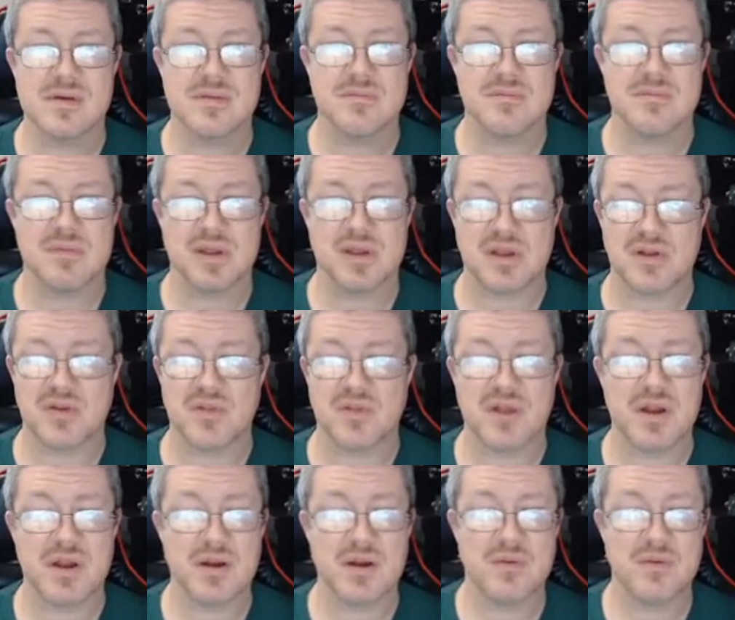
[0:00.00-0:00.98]
I mean, you're
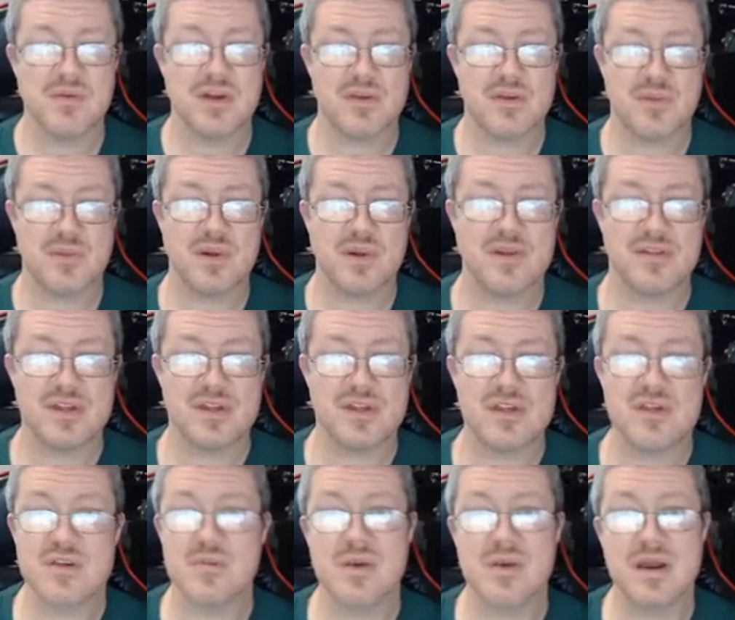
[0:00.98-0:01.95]
there experiencing
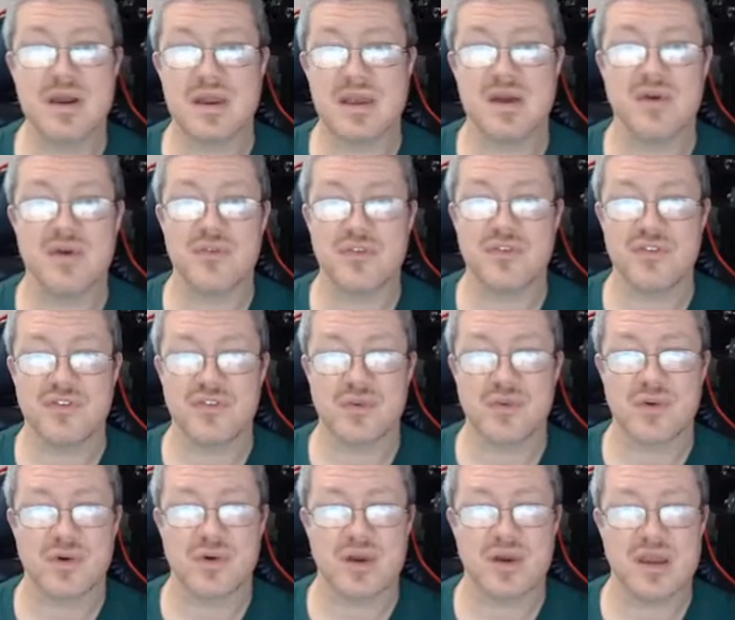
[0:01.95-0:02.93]
somebody else's
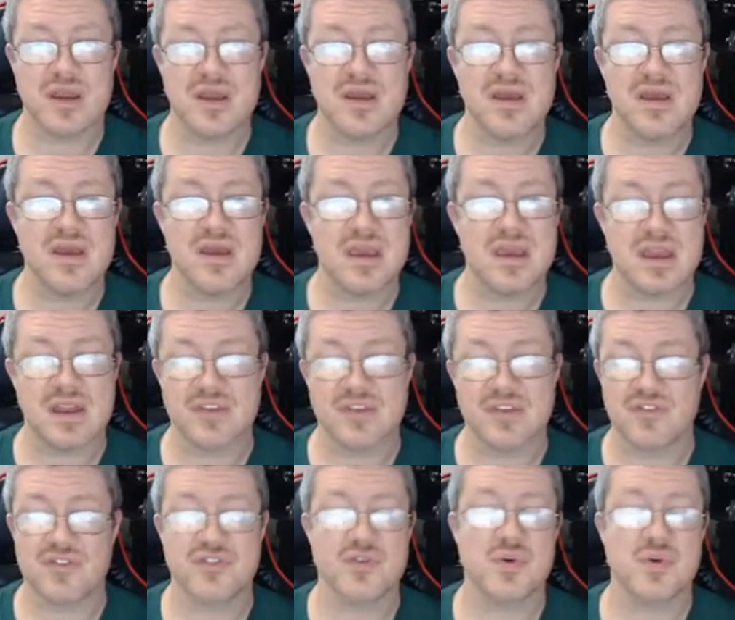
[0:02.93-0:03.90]
story, and it's a
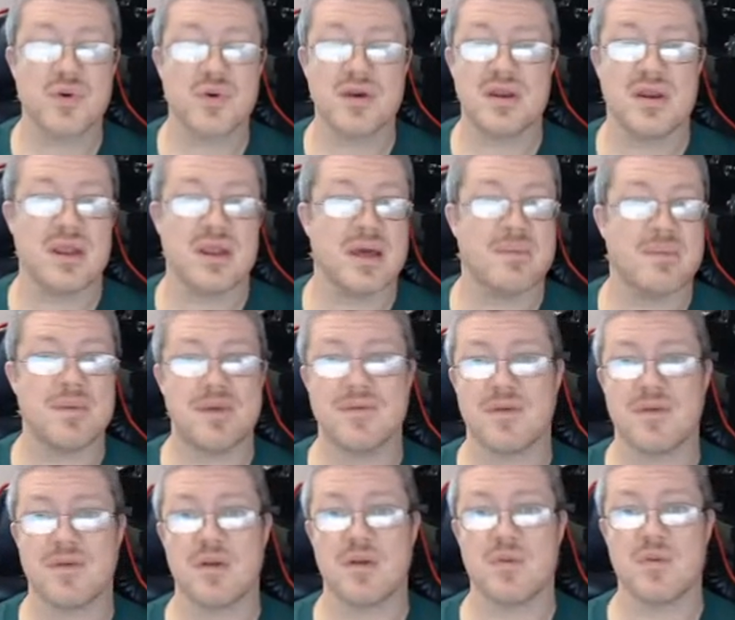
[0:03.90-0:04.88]
story not being
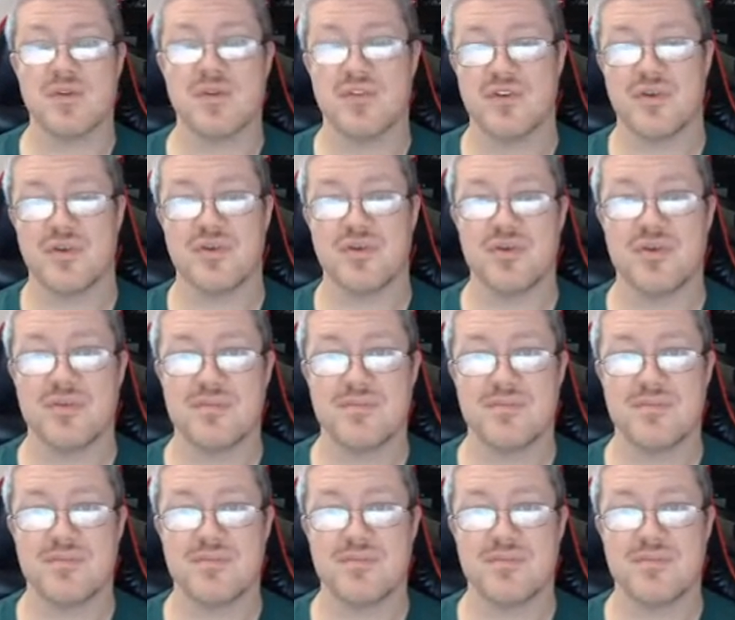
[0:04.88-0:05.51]
very well told.